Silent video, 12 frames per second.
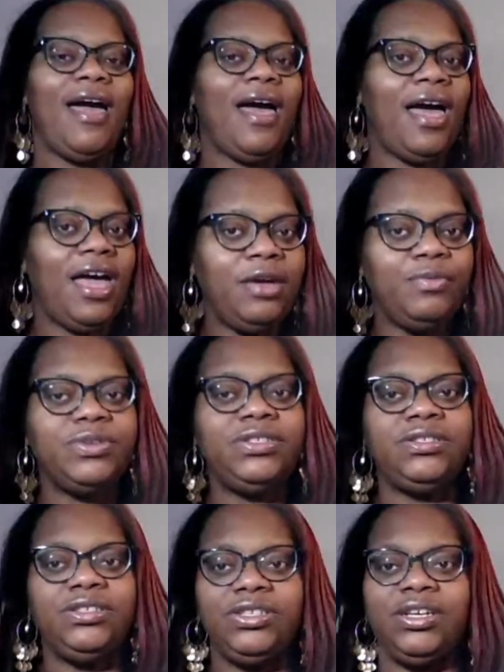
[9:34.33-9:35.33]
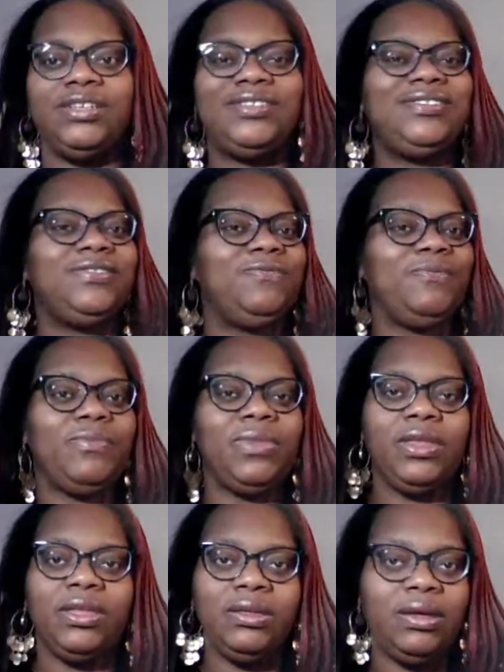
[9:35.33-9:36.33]
I would suggest
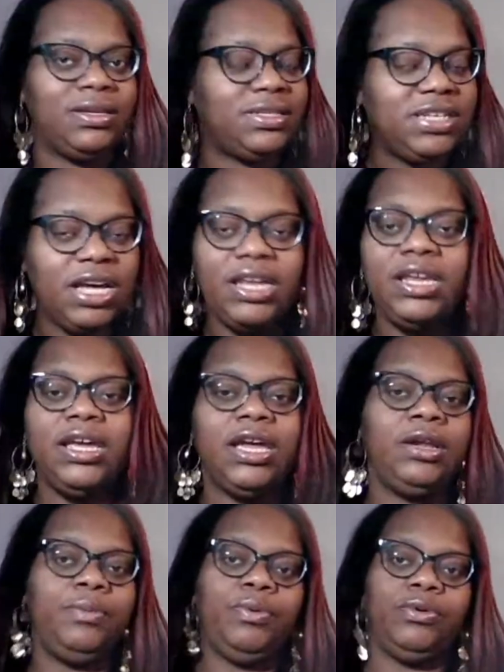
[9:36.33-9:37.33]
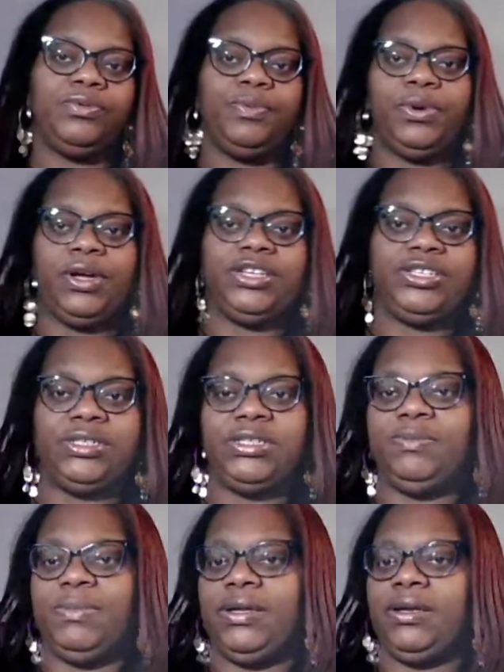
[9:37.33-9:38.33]
attending an
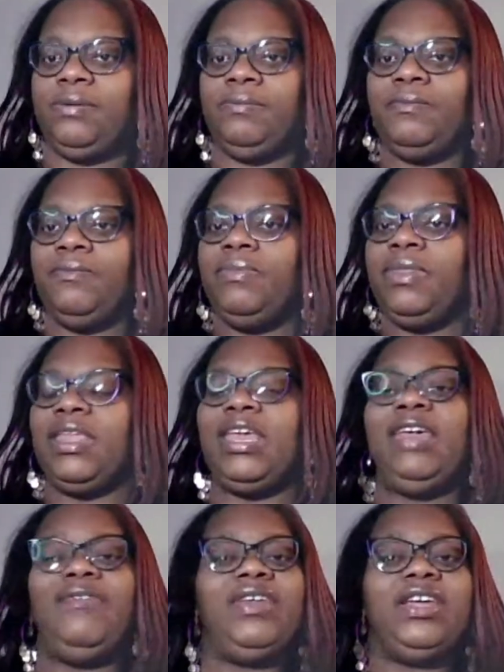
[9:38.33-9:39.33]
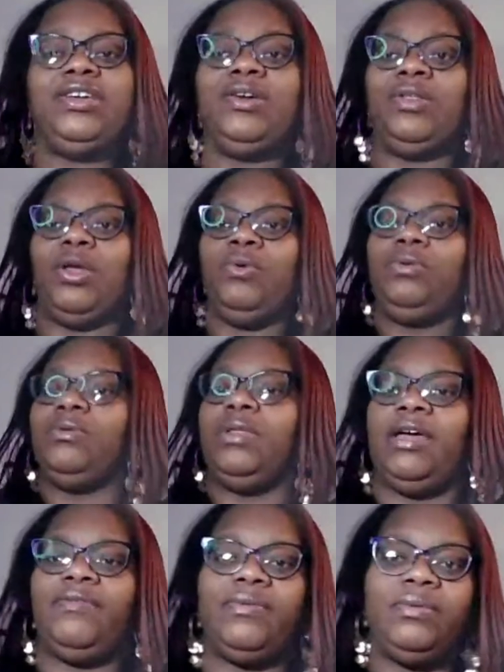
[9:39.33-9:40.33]
appropriations meeting, even in your local
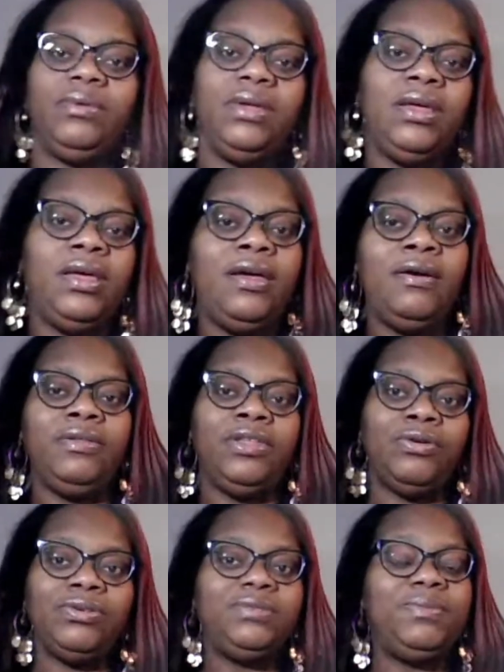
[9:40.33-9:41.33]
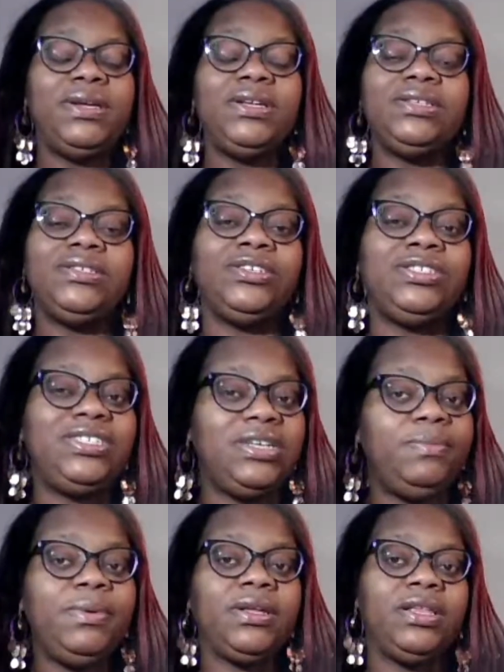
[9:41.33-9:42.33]
level. Those meetings are
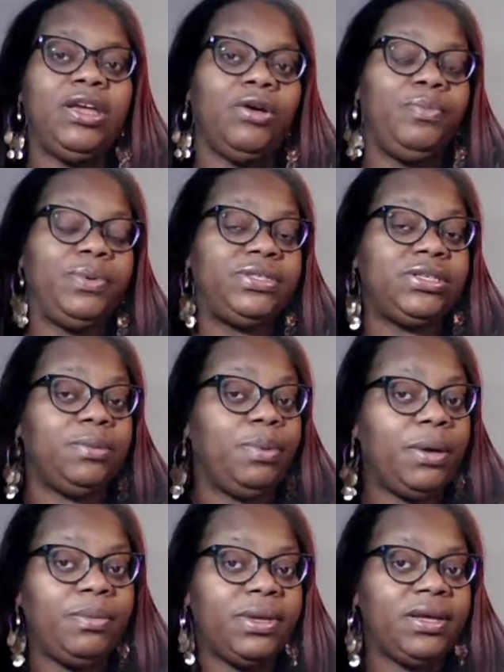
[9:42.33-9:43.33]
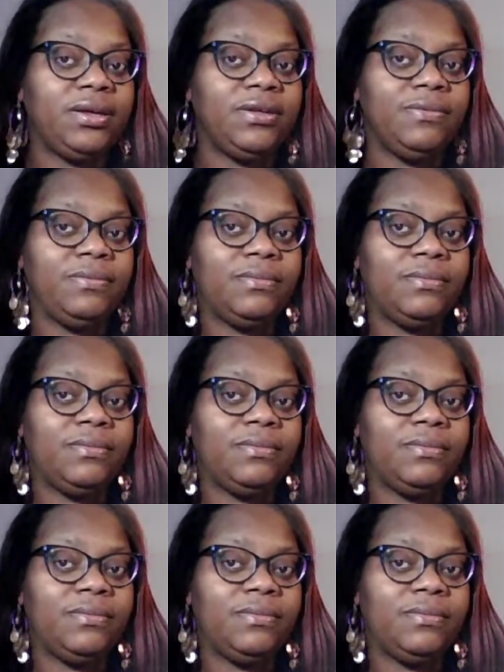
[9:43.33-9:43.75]
typically open to the public.